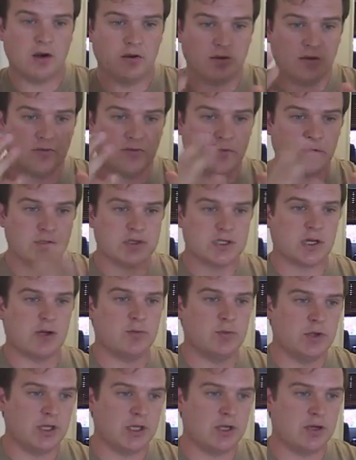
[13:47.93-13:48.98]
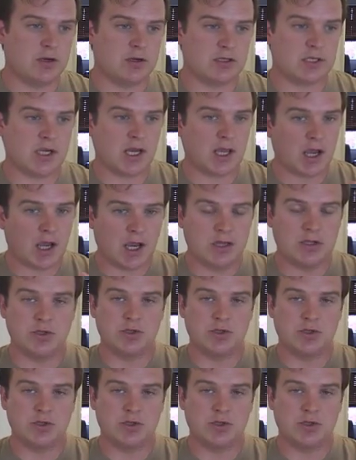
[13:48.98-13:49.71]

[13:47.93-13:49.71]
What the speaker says: The first couple of years, I